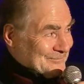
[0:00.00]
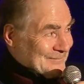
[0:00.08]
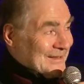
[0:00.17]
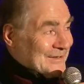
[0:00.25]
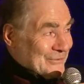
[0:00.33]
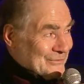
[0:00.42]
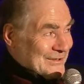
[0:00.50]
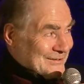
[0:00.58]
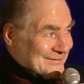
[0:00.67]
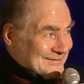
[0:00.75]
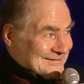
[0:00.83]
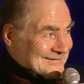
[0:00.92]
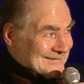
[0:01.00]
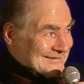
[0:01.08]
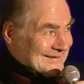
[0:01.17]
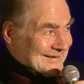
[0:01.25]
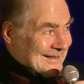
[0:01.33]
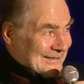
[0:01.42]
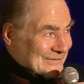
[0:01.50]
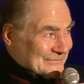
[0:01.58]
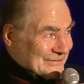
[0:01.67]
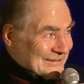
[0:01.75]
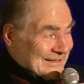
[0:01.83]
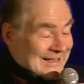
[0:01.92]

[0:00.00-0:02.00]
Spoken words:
and you didn't in Hungary.